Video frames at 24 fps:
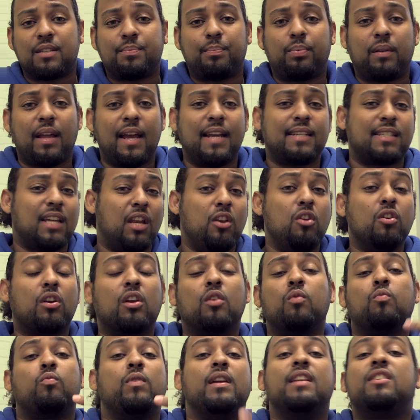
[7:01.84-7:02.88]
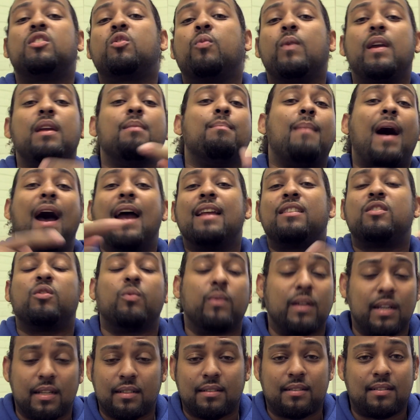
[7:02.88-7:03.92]
This Place, and you can retweet my
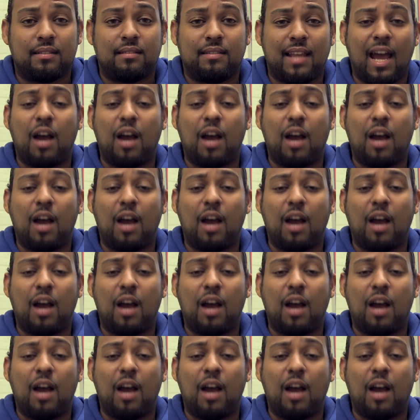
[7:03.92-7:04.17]
tweets.